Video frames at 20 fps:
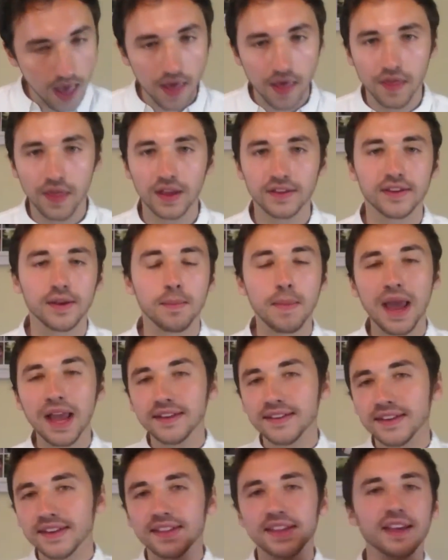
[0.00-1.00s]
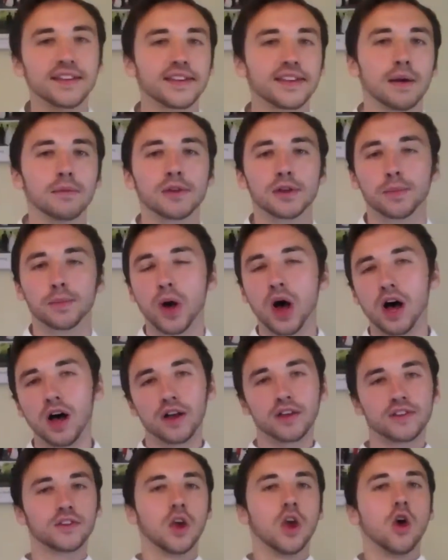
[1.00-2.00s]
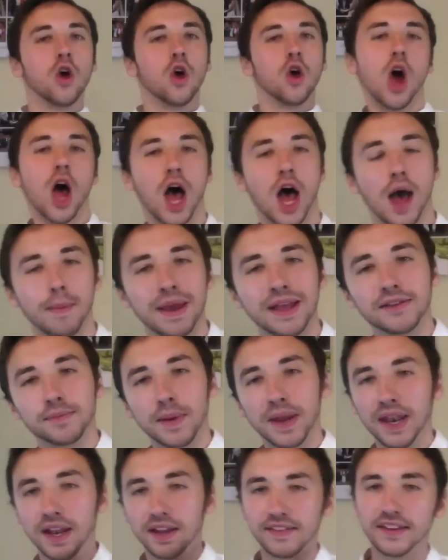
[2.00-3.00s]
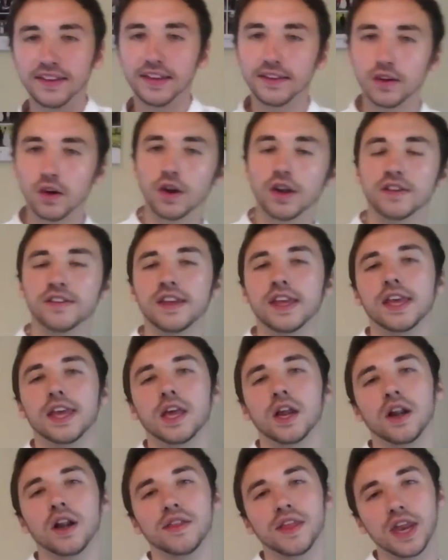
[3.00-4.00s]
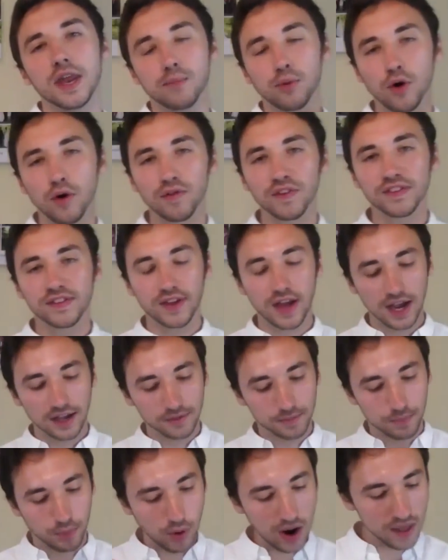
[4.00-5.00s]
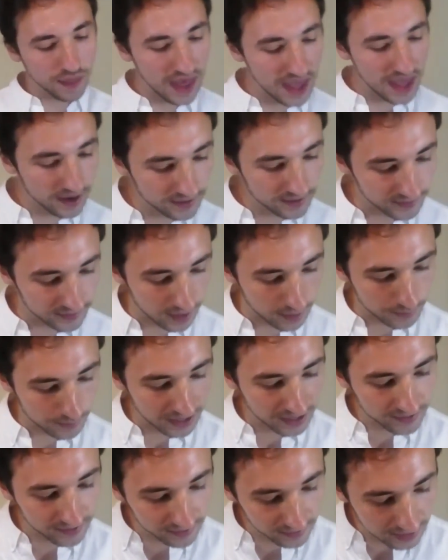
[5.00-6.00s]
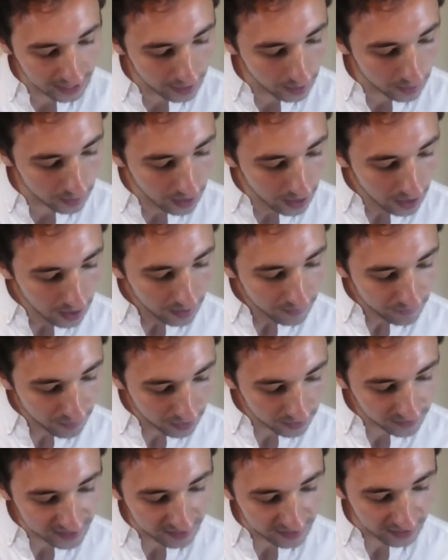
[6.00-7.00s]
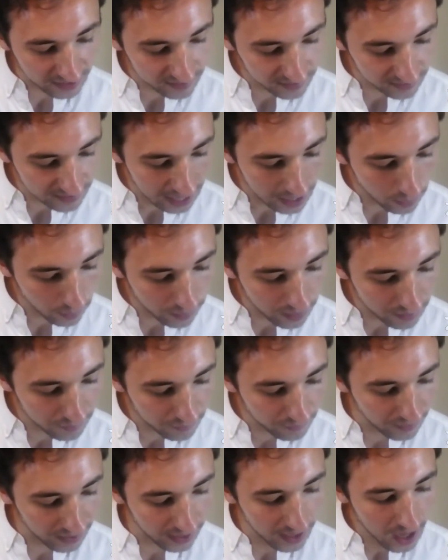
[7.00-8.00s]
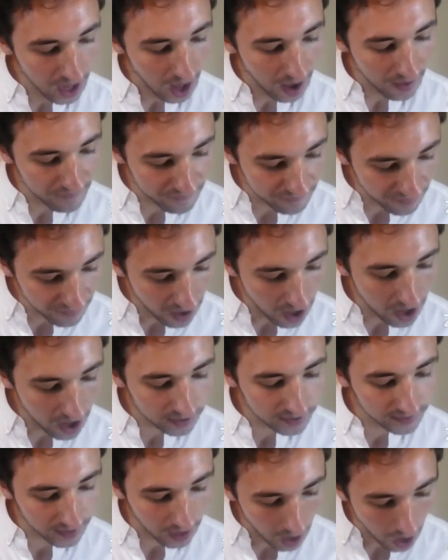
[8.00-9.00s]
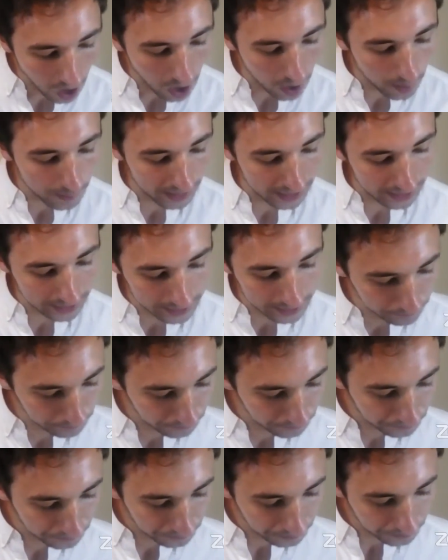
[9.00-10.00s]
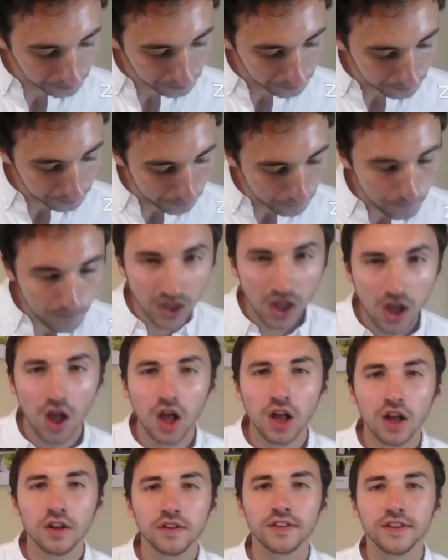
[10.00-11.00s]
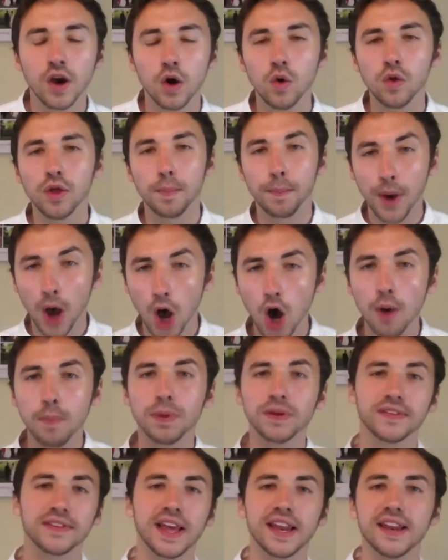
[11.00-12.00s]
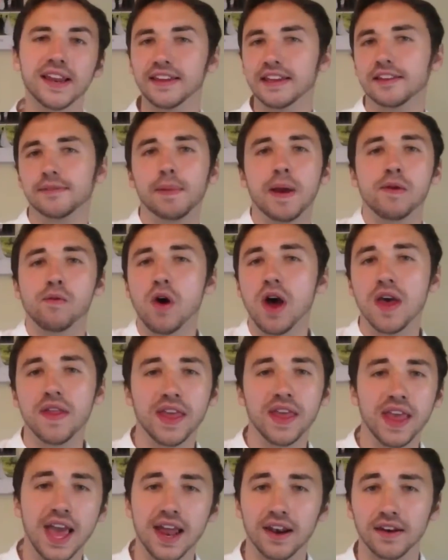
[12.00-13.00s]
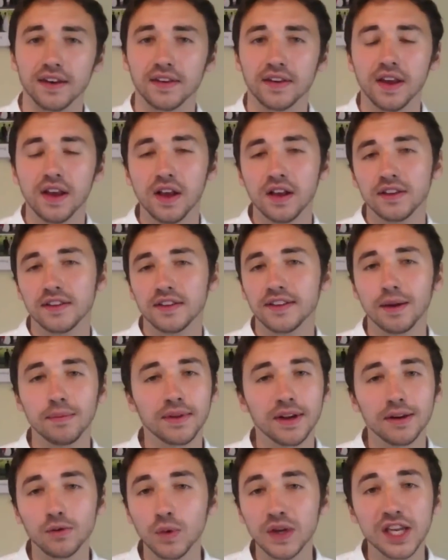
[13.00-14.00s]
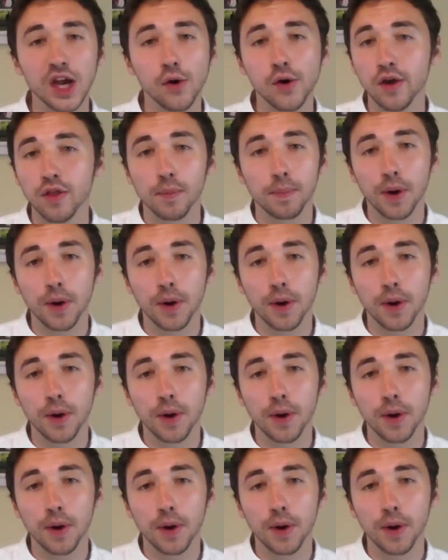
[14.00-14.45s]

this amazing thing has come to pass. He's been listening to God, Ezekiel, and then he prophesies, breath enters them. They stand up, verse 10, they stand on their feet, a vast army. So the purpose then is explained right at the end. Sometimes we don't know the